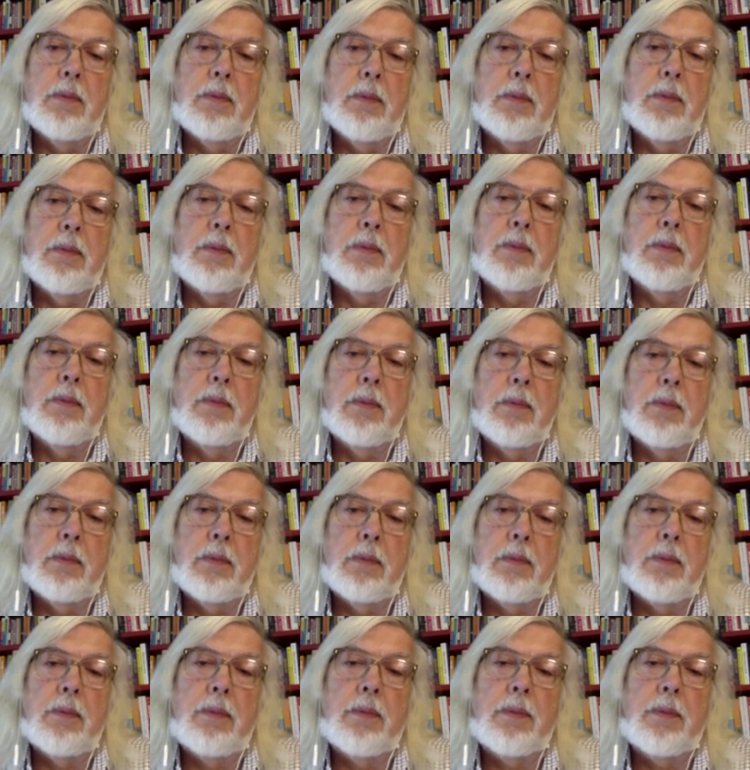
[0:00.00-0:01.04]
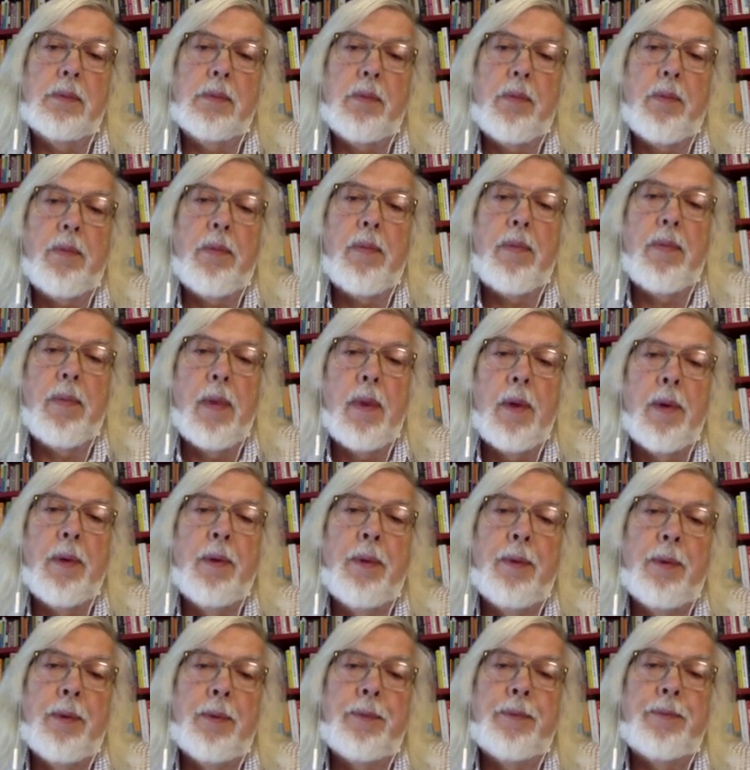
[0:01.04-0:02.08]

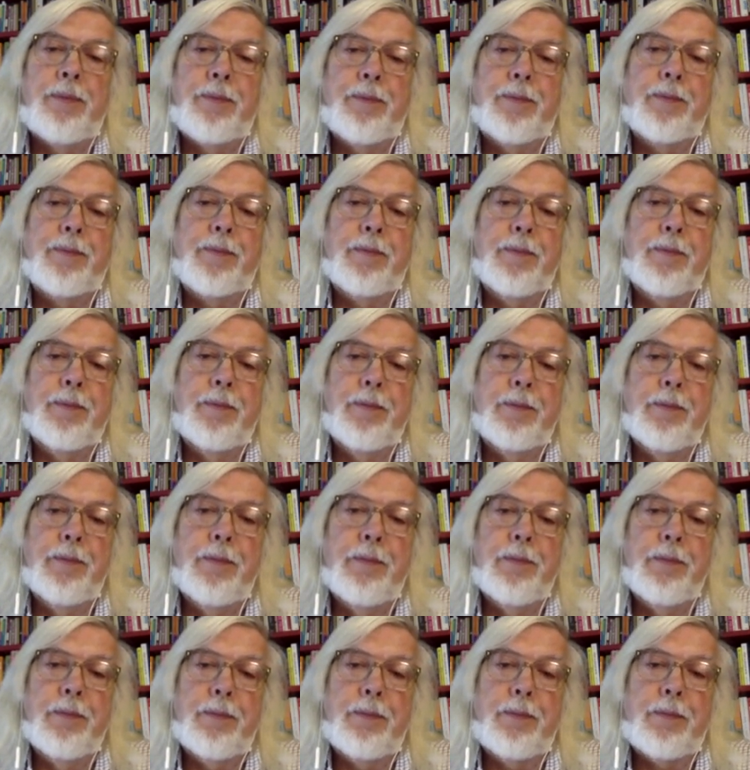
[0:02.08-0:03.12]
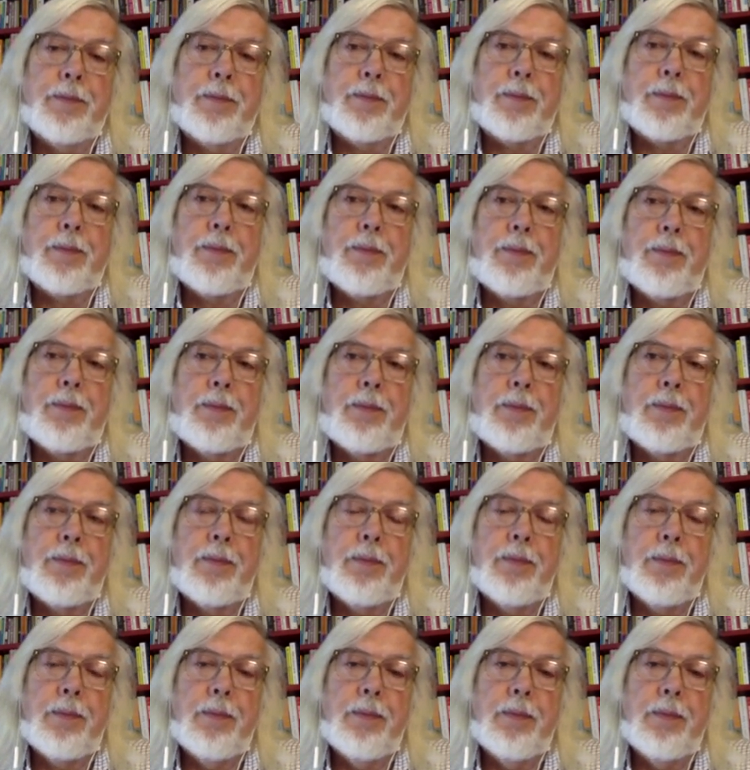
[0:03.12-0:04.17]

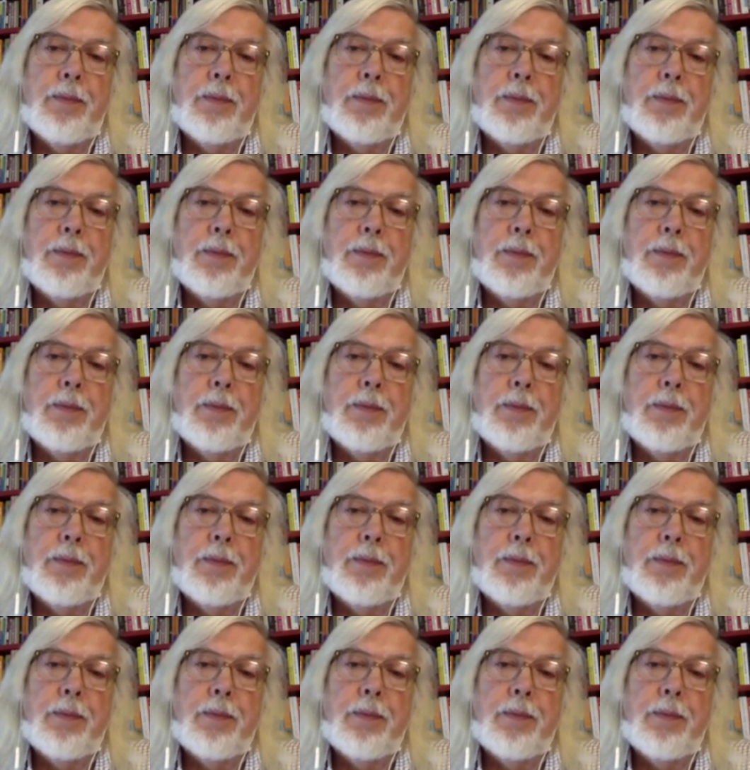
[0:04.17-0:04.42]
This person isn't speaking.